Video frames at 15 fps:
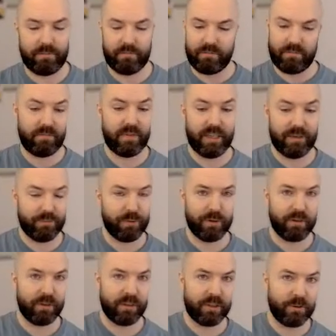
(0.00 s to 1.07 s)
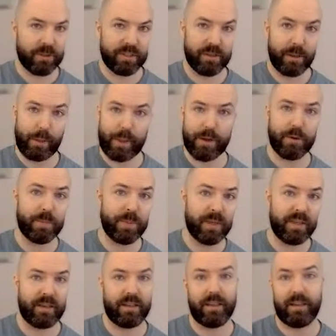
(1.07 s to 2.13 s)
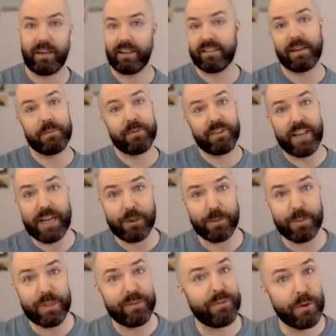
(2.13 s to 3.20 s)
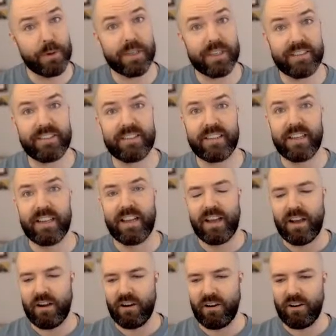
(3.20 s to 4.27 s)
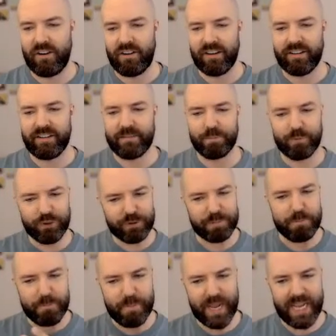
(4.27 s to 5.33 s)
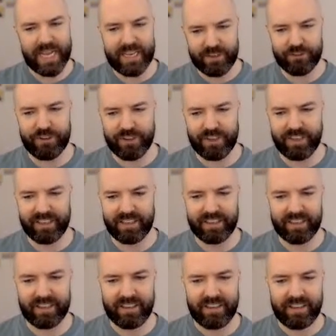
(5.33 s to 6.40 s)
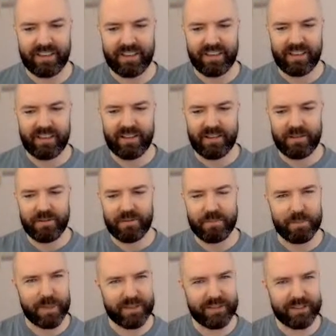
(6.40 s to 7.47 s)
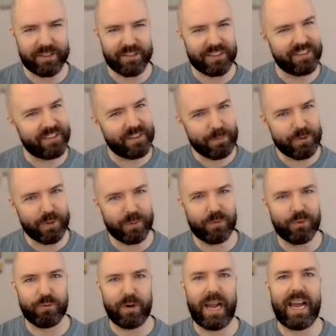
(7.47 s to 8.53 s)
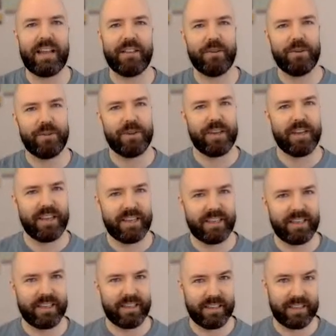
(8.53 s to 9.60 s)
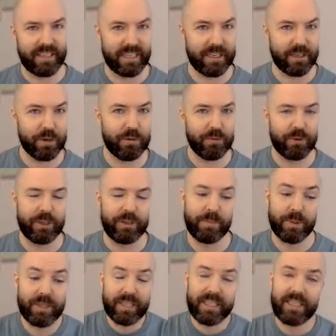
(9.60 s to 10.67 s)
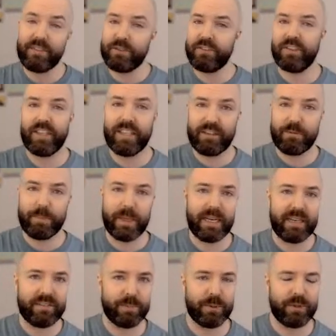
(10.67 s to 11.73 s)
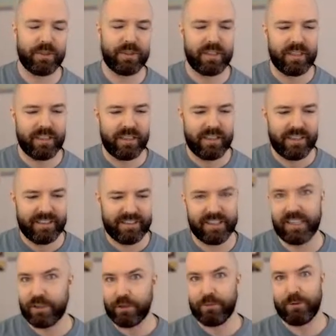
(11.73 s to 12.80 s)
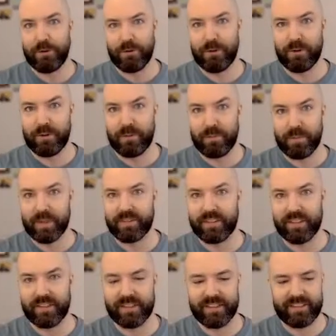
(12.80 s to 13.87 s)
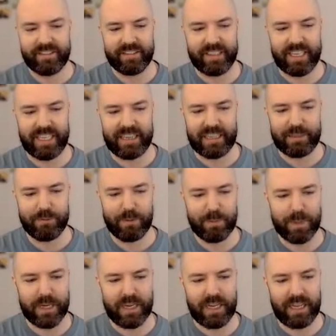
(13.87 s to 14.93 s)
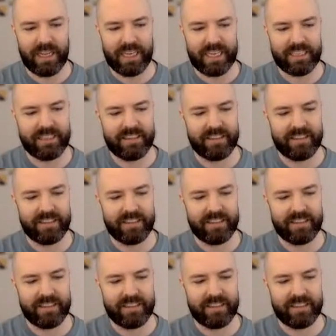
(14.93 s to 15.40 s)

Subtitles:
if we're going to therapy, a lot of the times that'll be focused on just managing mental illness symptoms rather than getting over it. But it is possible to get over mental illness and leave it behind.